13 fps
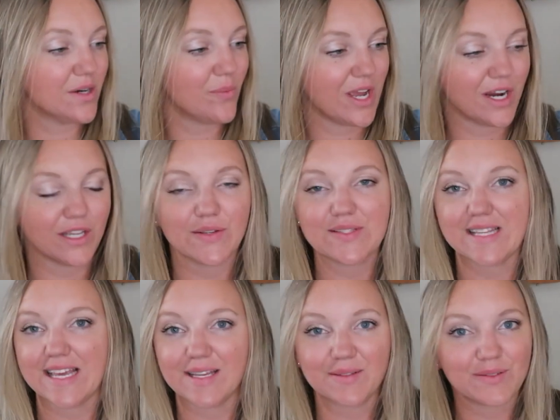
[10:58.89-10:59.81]
year we are
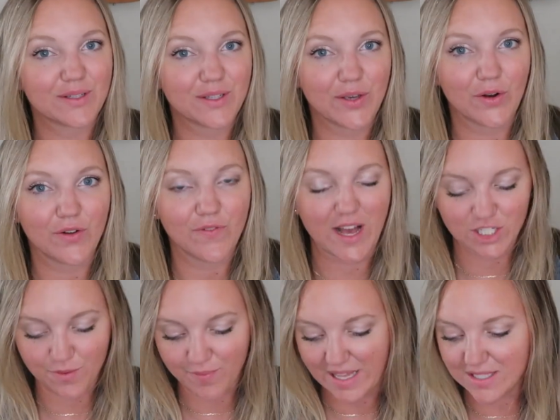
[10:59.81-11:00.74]
using good
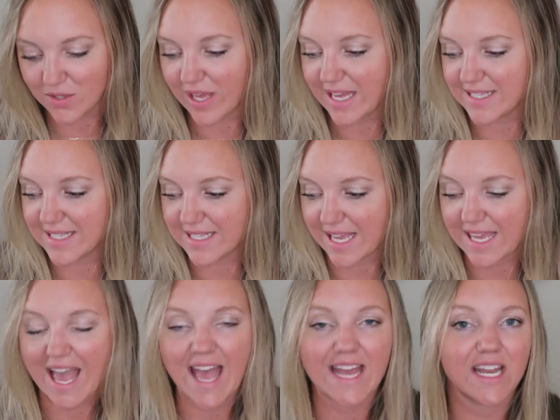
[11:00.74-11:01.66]
old-fashioned pencil cases
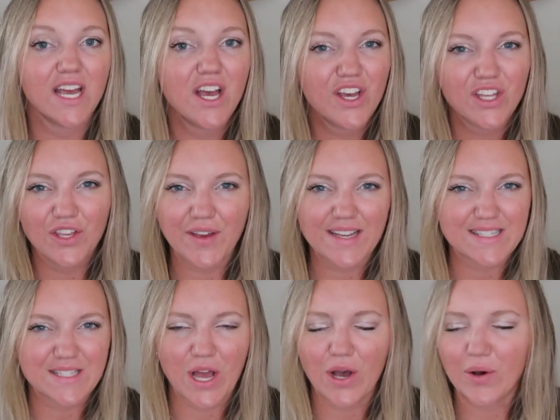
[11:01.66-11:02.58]
again. You
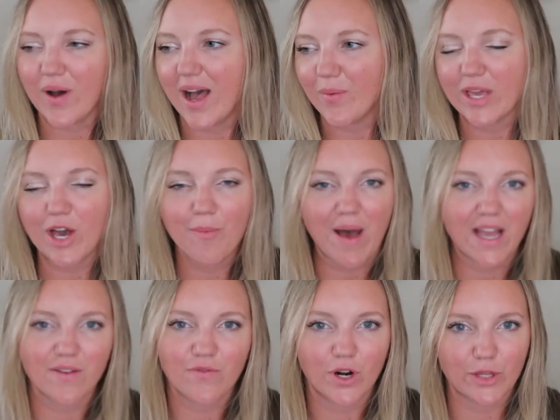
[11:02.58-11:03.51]
guys know we go
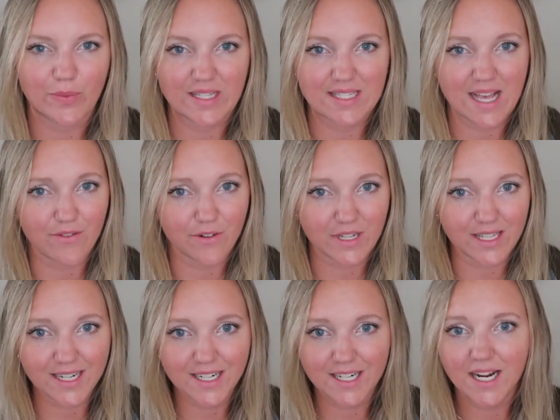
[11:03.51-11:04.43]
back and forth this
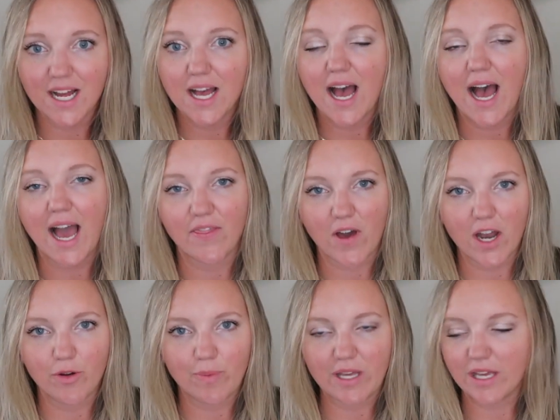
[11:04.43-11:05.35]
every year. I
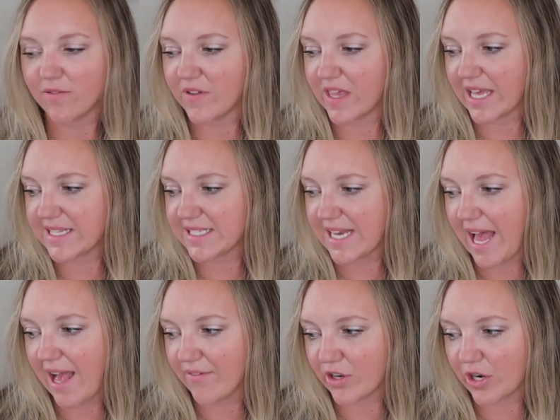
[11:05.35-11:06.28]
thought it would be good for the kids to
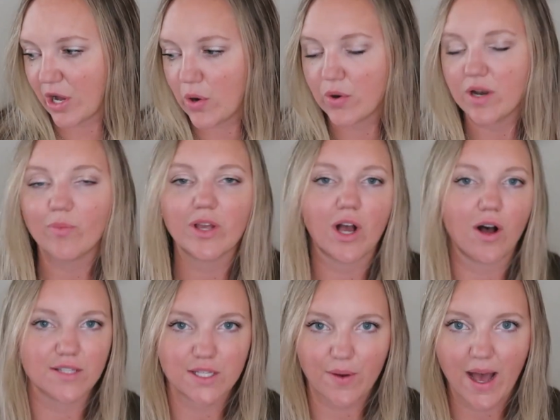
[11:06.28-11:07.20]
have their own, and we
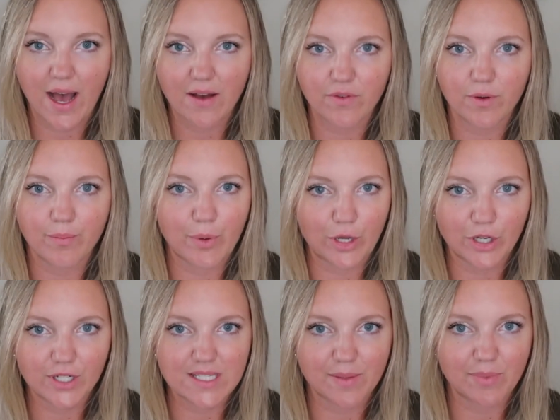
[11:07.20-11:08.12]
also have
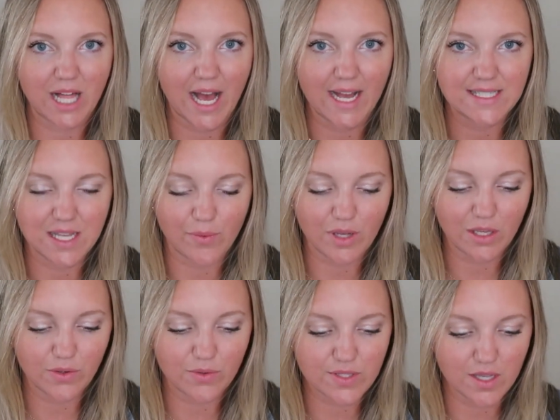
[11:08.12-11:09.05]
bulk supplies that we
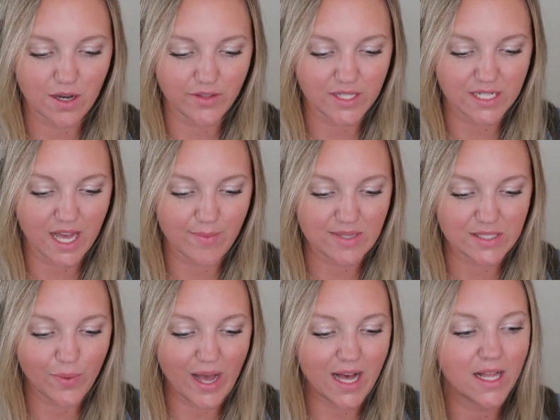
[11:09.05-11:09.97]
use all the time
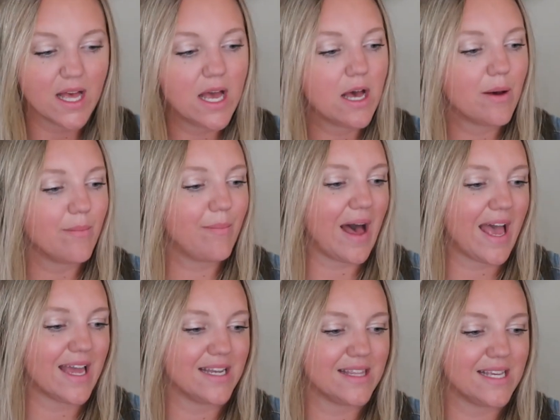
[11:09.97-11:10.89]
as well.
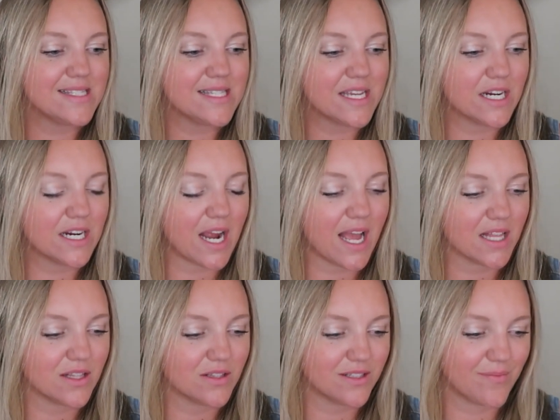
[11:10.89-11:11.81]
But this year,
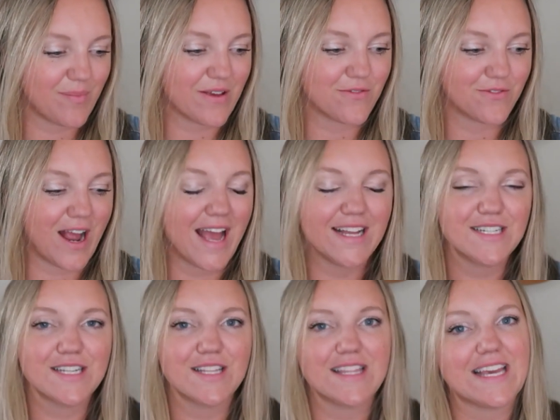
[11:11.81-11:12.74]
I, my
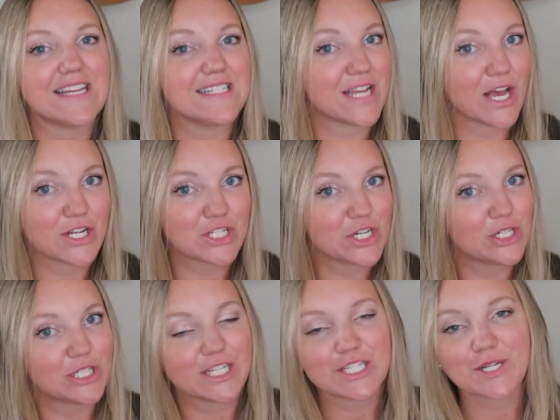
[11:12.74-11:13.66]
friend, the
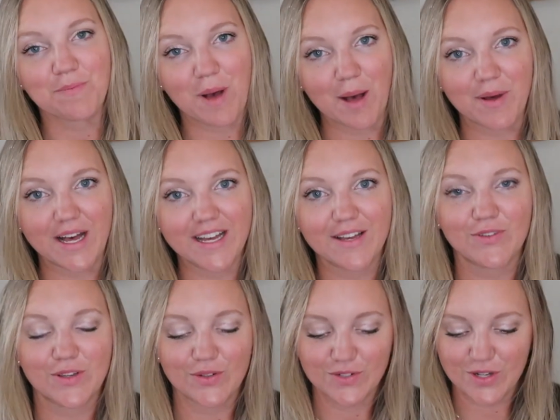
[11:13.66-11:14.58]
Intentionalish Mama,
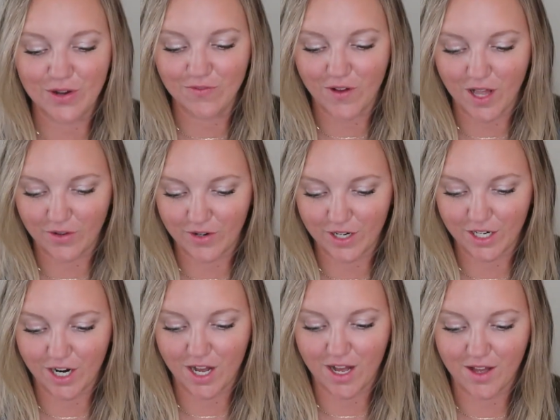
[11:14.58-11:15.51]
if you don't follow
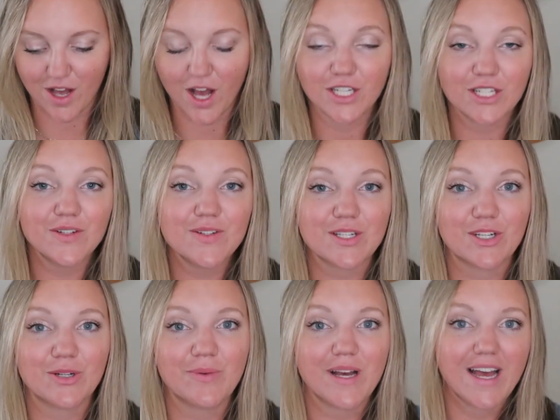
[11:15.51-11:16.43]
her on, on
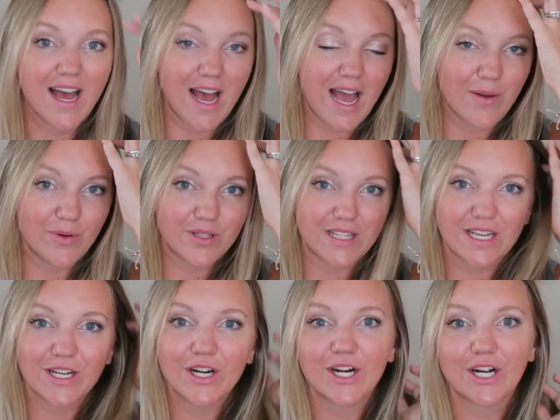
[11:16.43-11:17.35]
YouTube, I will
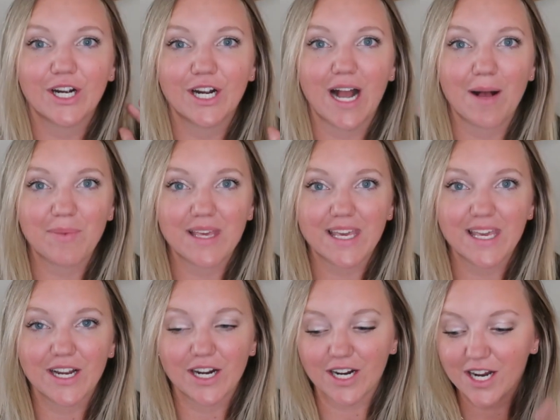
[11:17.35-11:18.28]
link her up
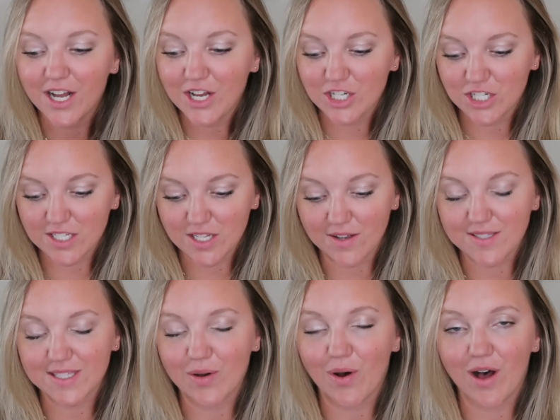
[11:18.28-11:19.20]
here. She's
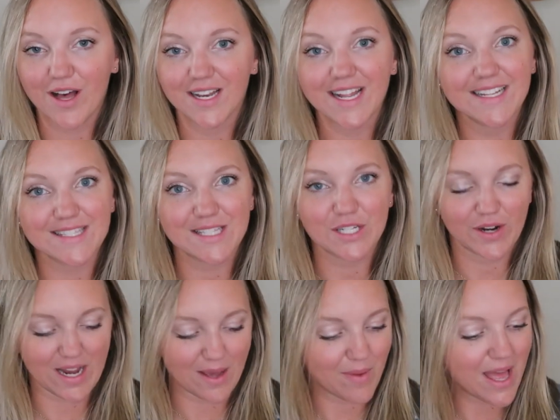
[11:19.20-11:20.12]
also on
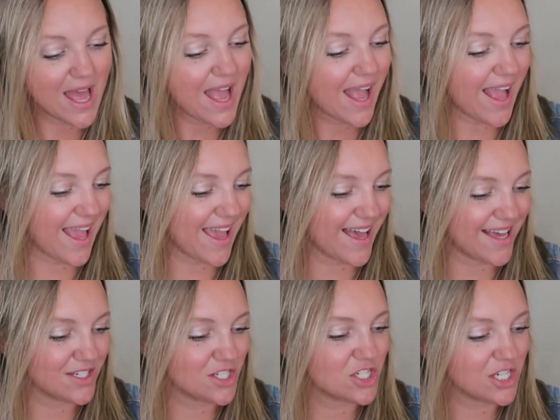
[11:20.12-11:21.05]
Instagram.
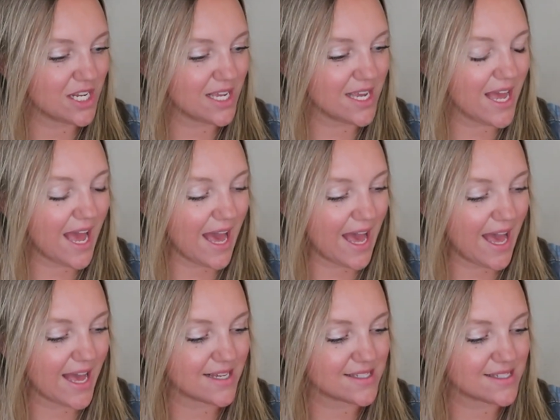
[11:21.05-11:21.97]
And she
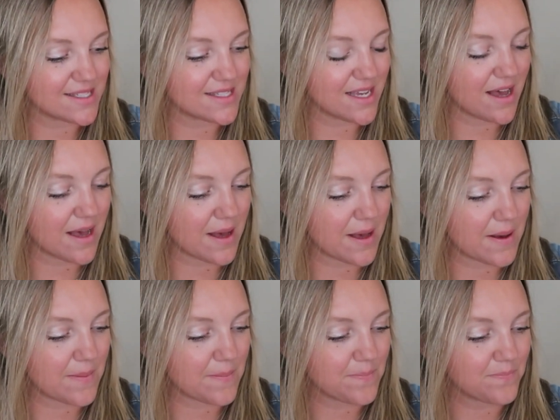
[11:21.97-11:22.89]
has,
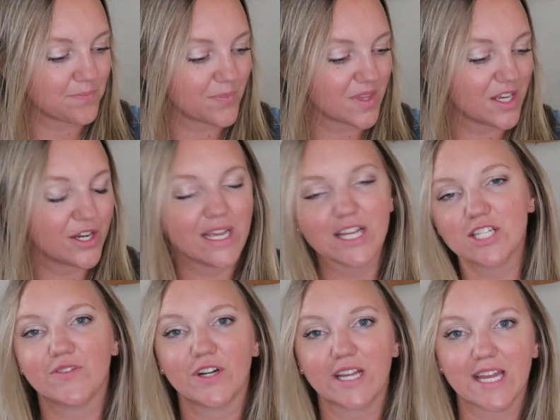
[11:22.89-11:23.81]
um,
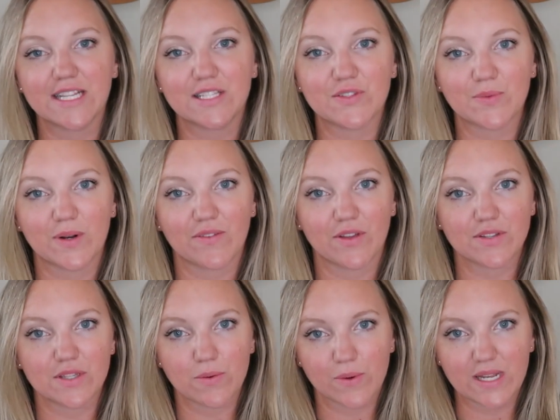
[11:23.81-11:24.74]
each of her kids use one of
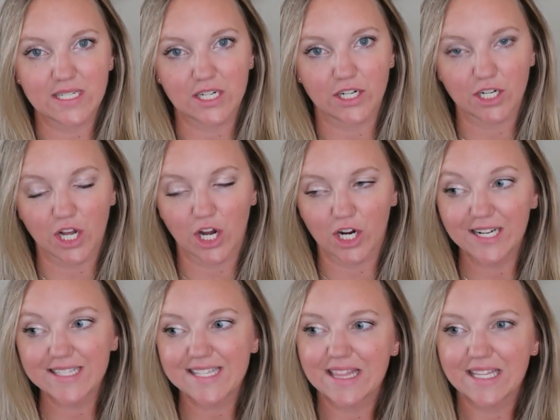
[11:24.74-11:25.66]
those three-tiered
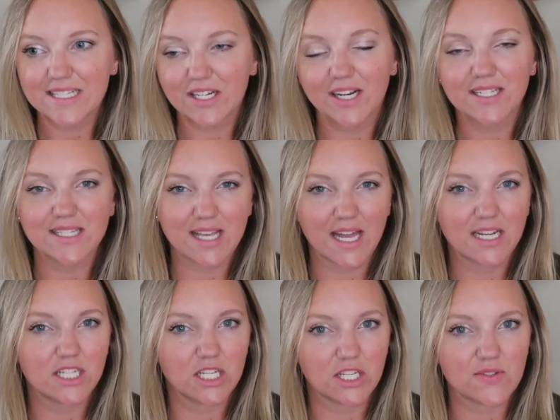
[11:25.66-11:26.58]
cards, and this year I
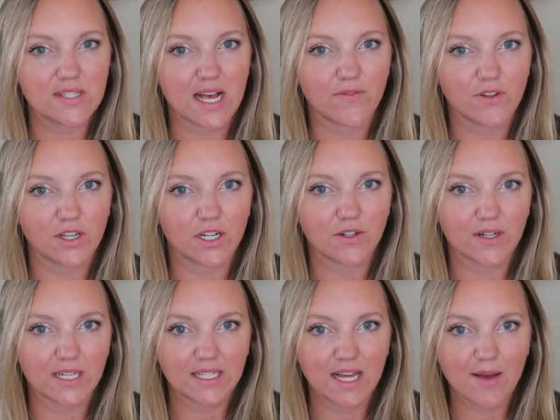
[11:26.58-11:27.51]
decided to use that for their
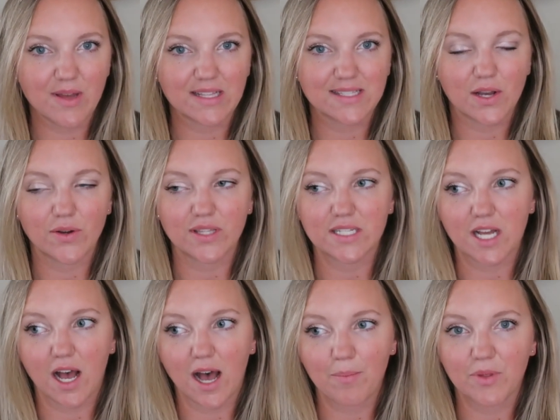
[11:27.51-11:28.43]
curriculum. And so at the
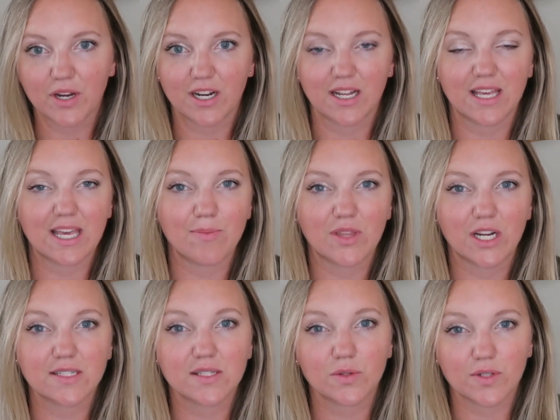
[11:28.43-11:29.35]
top, they're gonna keep
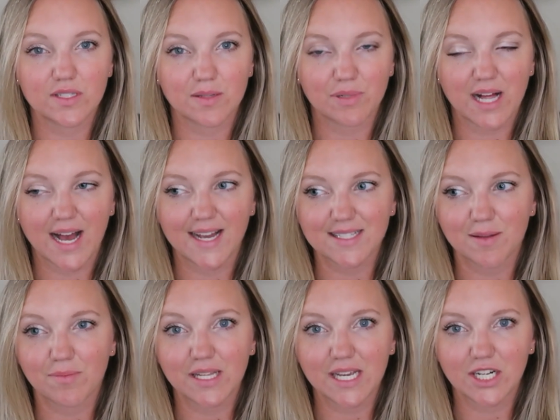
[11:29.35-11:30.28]
their school supplies
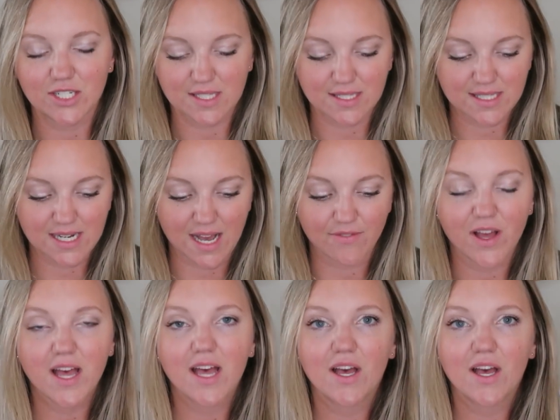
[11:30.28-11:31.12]
and planners and stuff.